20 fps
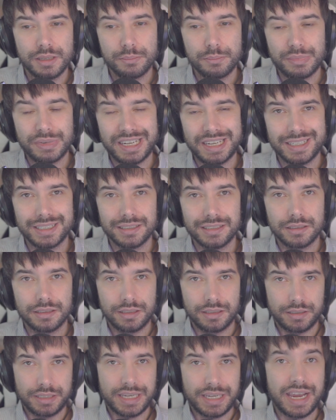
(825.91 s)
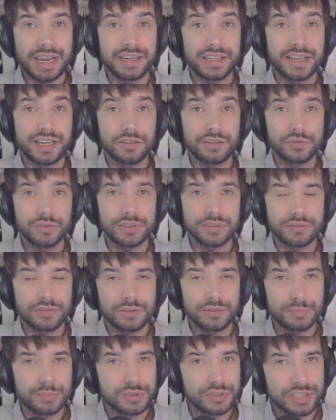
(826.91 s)
by kiting out or
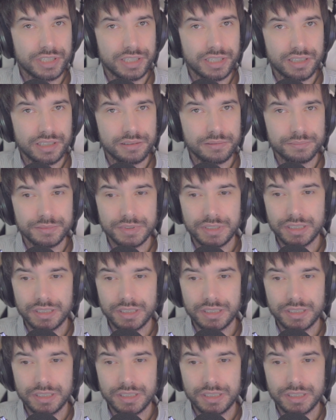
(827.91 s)
pushing in.